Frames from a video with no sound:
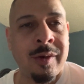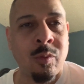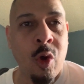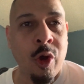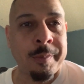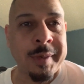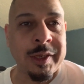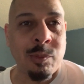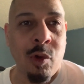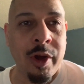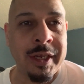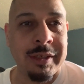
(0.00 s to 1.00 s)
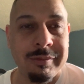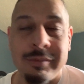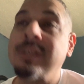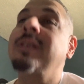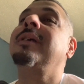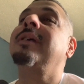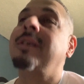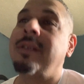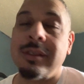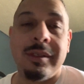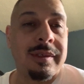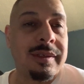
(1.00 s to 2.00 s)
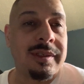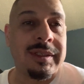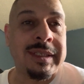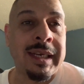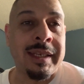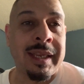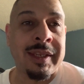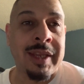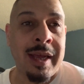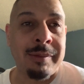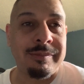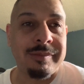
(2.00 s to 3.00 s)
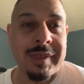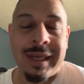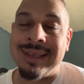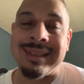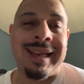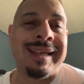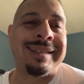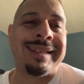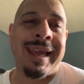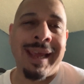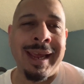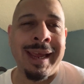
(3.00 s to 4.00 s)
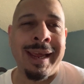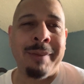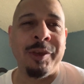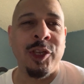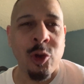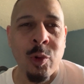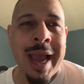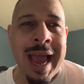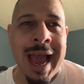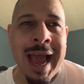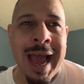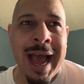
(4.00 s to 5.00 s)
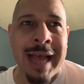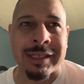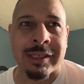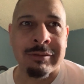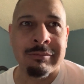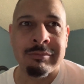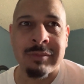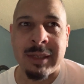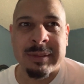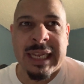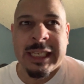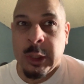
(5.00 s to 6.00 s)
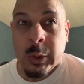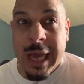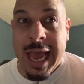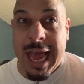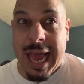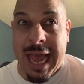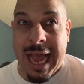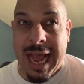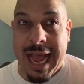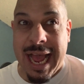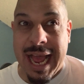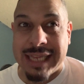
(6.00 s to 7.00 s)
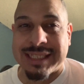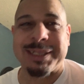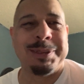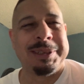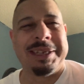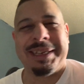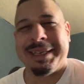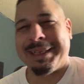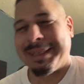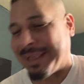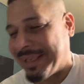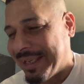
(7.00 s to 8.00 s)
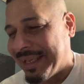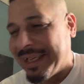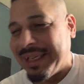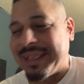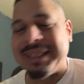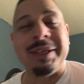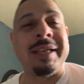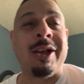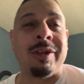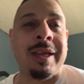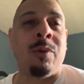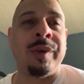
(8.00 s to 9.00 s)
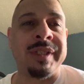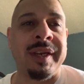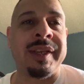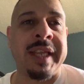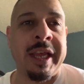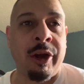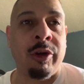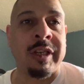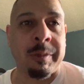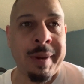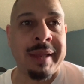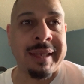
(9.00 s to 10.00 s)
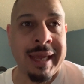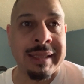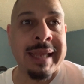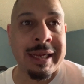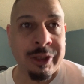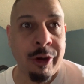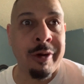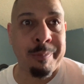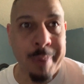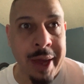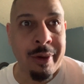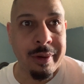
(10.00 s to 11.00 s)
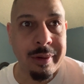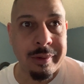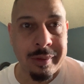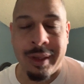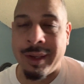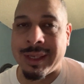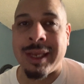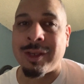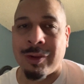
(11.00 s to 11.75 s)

Woke up this morning, synced this up. I was like, damn, you guys. I was like, you guys. You know what I'm saying? Because I wanted to see Errol Spence get that third belt. Like, you know what I'm saying?